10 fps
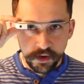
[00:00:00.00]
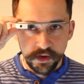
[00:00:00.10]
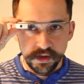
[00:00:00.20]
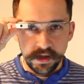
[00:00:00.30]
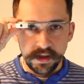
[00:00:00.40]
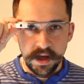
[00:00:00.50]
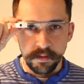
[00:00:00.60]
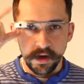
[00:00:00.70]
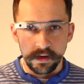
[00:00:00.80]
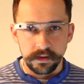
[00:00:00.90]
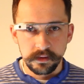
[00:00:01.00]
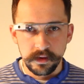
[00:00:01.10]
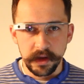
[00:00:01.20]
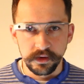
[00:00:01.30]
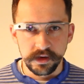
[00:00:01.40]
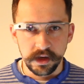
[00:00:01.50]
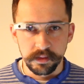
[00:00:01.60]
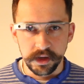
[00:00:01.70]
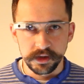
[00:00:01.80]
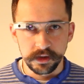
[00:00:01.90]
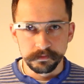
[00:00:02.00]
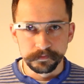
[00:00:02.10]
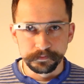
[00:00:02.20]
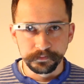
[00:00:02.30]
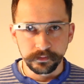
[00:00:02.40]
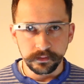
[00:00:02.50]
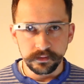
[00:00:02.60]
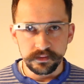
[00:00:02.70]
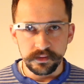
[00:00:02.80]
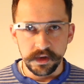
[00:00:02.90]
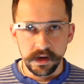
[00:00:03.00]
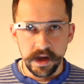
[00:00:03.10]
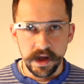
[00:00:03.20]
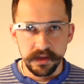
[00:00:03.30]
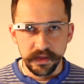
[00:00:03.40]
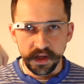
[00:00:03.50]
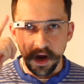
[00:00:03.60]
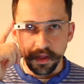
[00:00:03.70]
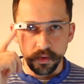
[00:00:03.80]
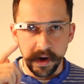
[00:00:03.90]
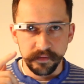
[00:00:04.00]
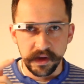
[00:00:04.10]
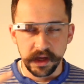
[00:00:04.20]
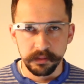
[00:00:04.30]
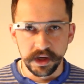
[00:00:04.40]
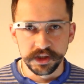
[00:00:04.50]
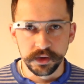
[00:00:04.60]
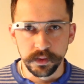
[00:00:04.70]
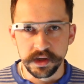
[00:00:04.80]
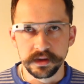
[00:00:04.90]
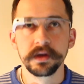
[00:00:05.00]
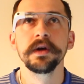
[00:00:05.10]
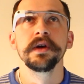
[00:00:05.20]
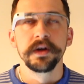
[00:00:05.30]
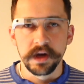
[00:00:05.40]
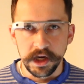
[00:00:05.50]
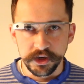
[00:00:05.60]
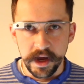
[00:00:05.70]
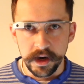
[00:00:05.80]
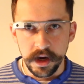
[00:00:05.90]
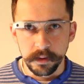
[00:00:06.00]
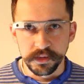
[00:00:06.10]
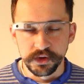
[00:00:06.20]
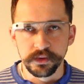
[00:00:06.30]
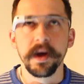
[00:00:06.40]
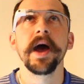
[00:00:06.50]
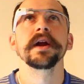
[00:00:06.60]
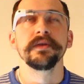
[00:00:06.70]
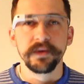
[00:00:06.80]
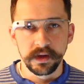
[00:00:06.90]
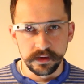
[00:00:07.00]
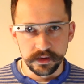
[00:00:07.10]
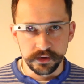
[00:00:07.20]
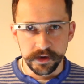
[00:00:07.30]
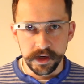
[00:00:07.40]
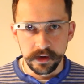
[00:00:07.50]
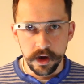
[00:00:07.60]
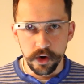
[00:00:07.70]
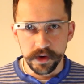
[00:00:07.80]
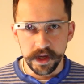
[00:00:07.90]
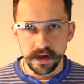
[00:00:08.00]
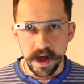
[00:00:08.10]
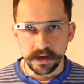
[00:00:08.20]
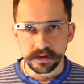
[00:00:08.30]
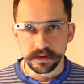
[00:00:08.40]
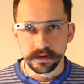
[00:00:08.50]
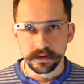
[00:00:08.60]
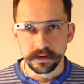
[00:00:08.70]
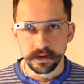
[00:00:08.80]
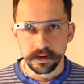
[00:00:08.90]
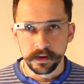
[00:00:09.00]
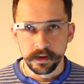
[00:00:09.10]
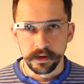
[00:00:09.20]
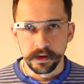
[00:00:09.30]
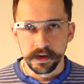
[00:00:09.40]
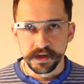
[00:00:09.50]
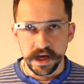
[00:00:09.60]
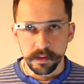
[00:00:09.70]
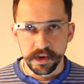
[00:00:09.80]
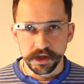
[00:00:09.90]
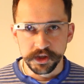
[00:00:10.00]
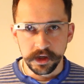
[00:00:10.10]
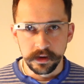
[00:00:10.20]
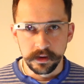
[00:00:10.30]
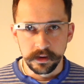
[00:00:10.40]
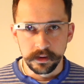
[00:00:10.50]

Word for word: You just hit that button and you take a picture. And then the other way of taking a picture was nod your head up to activate the screen, OK Glass, take a picture,